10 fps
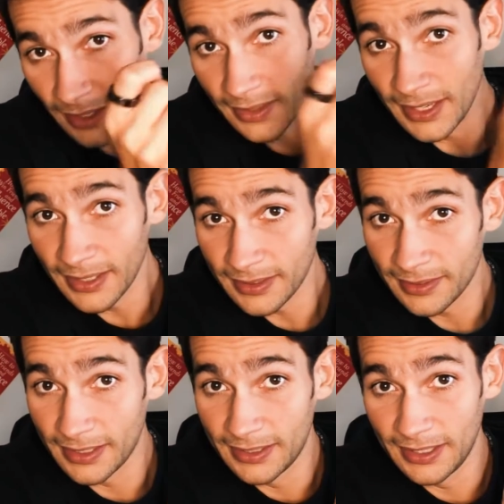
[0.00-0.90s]
Then
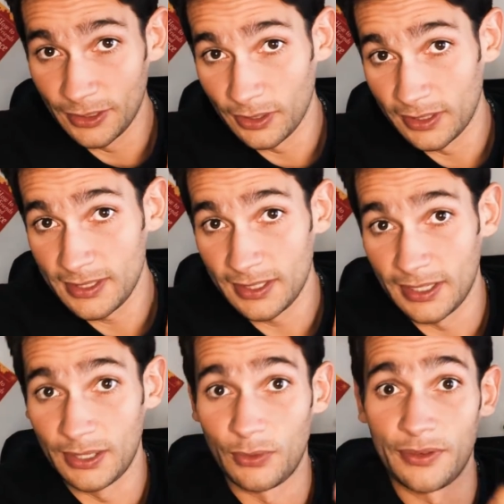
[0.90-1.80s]
they did another
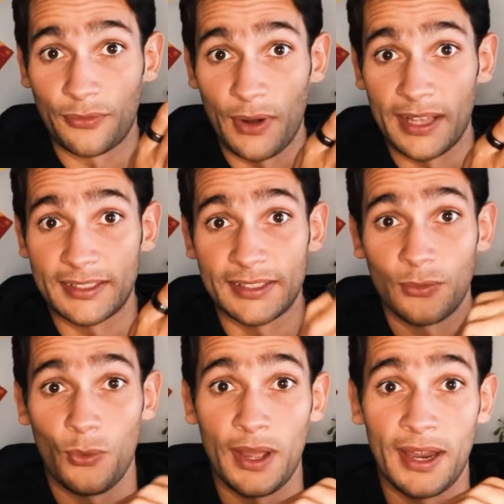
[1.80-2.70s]
study with rats
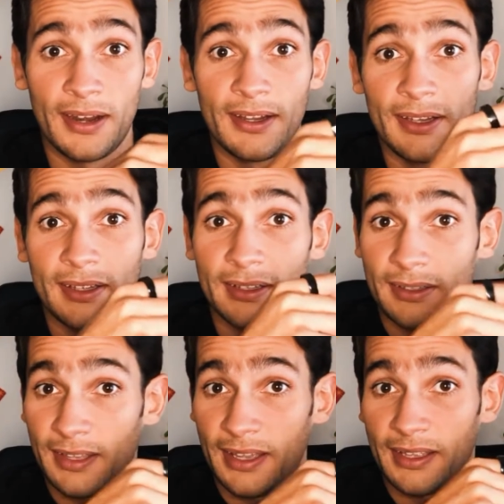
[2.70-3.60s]
where
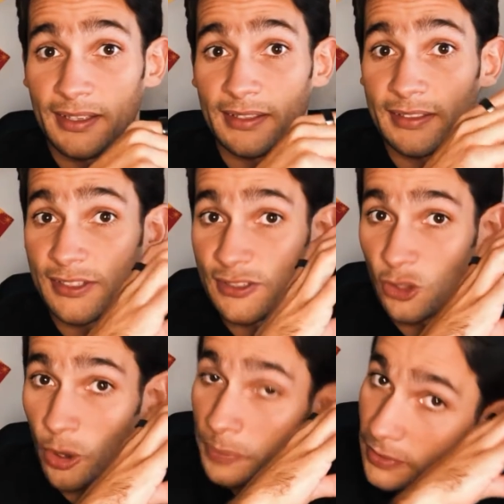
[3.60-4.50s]
they
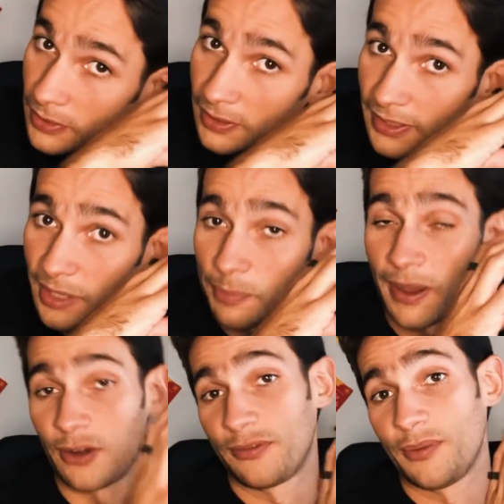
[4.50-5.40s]
stopped that
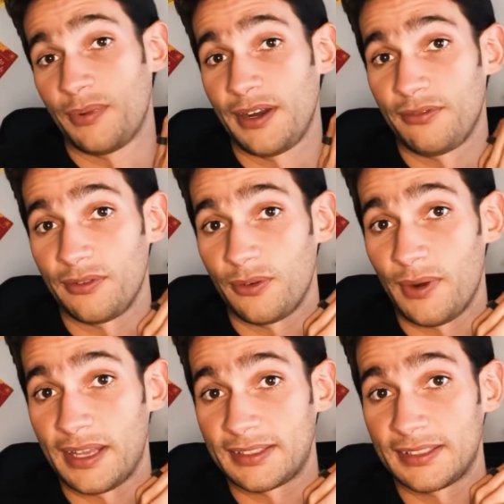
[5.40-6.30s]
part of the brain from the
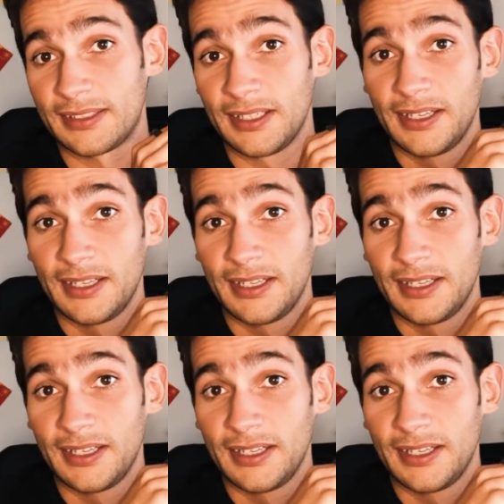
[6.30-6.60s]
rats,